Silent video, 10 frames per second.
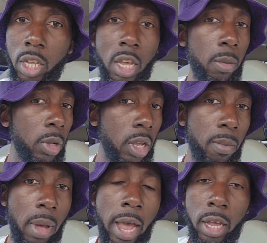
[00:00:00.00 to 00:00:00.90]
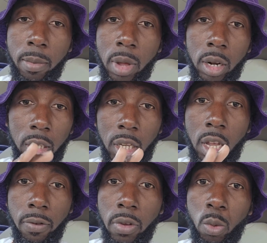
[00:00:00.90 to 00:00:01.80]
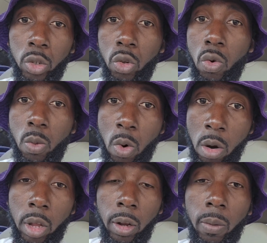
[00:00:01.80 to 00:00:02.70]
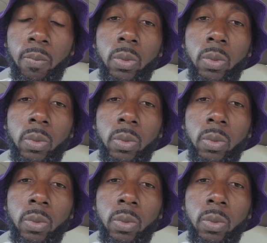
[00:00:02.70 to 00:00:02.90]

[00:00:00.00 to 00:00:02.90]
he kept looking back at me to see if it was working.